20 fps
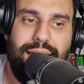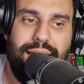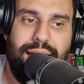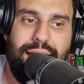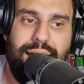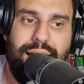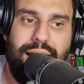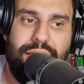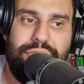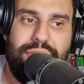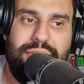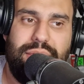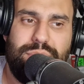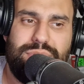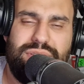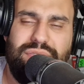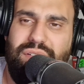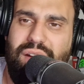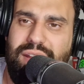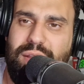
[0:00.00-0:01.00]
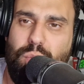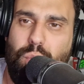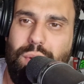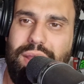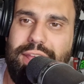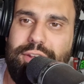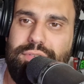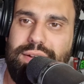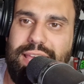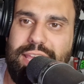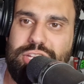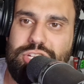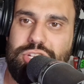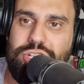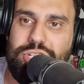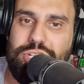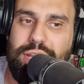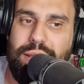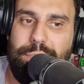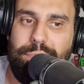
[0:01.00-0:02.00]
I think it was a very weird
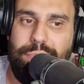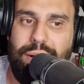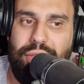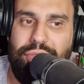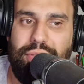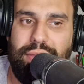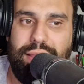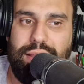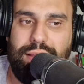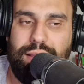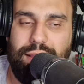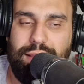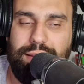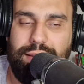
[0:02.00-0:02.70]
relationship. I think,